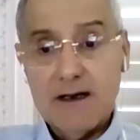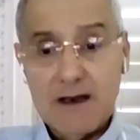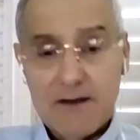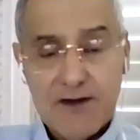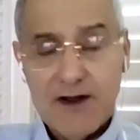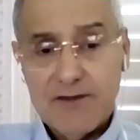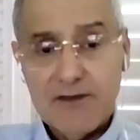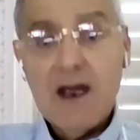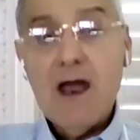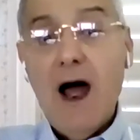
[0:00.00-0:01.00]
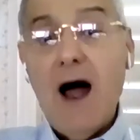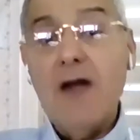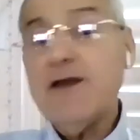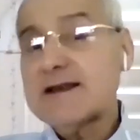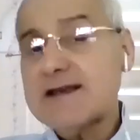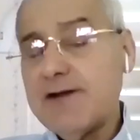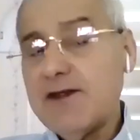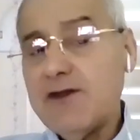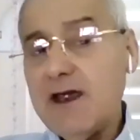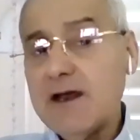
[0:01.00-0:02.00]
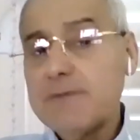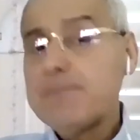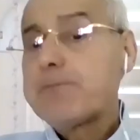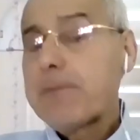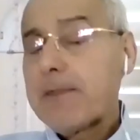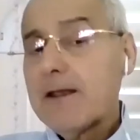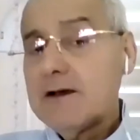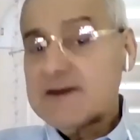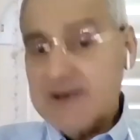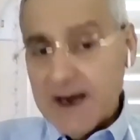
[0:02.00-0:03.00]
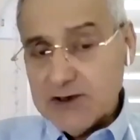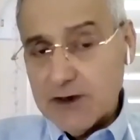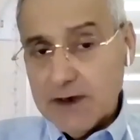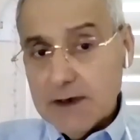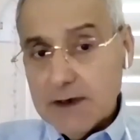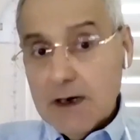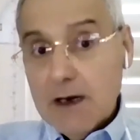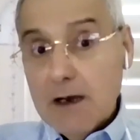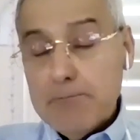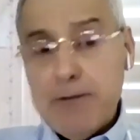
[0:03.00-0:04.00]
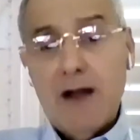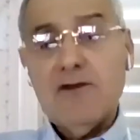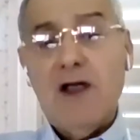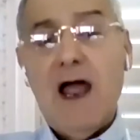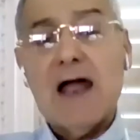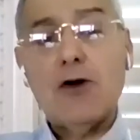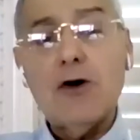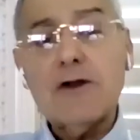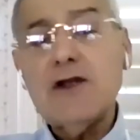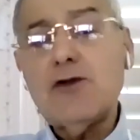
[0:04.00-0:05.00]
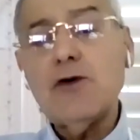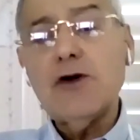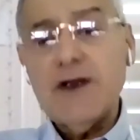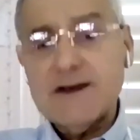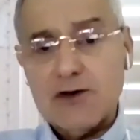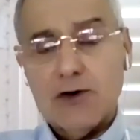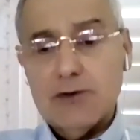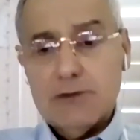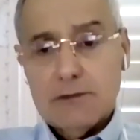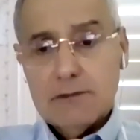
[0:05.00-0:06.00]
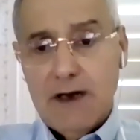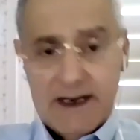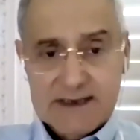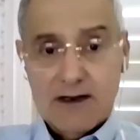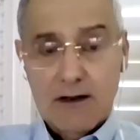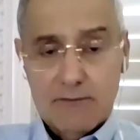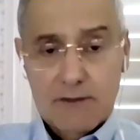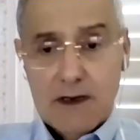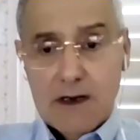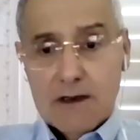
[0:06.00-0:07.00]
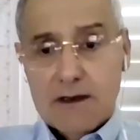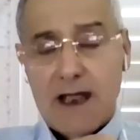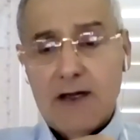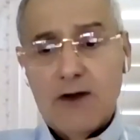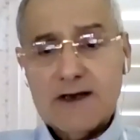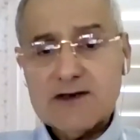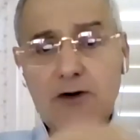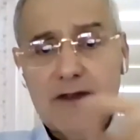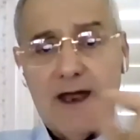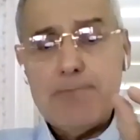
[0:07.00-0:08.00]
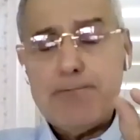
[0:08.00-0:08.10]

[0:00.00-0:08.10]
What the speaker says: reference until 17th century. But according to UNESCO itself, the UNESCO, they